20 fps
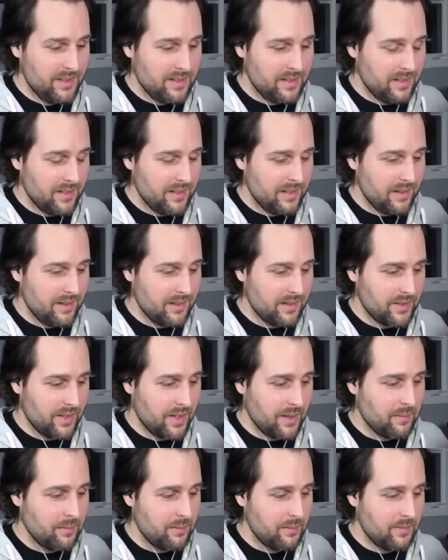a long
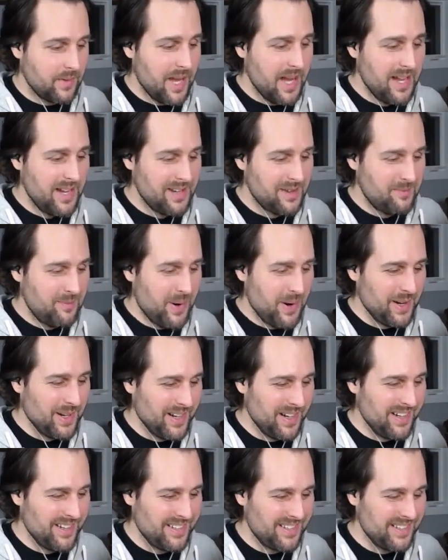time,
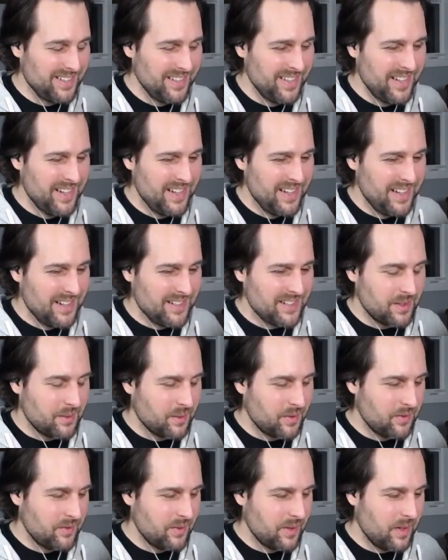but it's
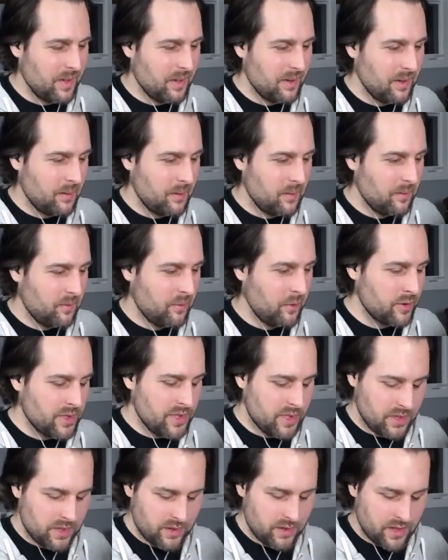almost a
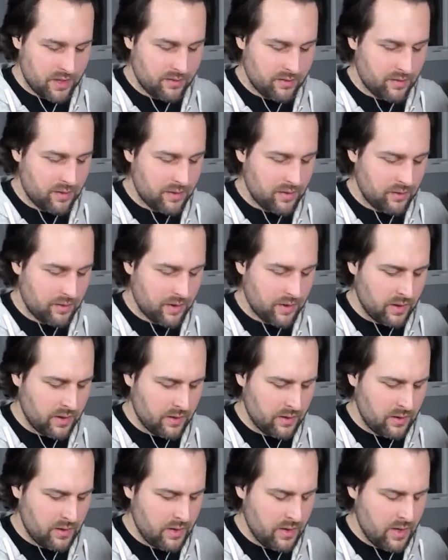14-year anniversary.
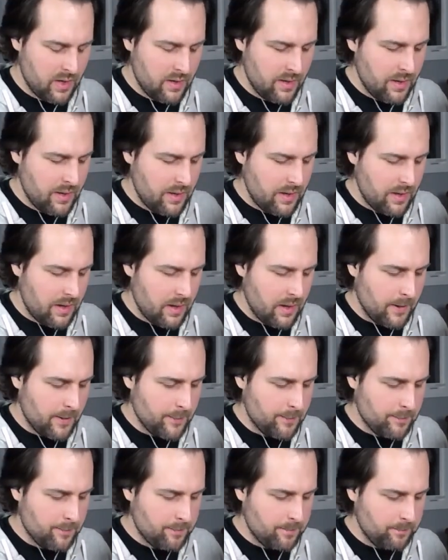
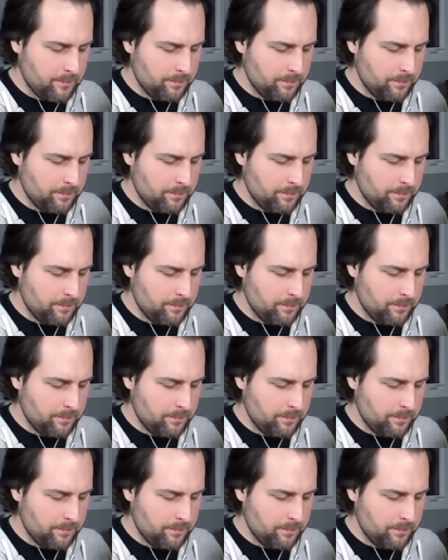Um,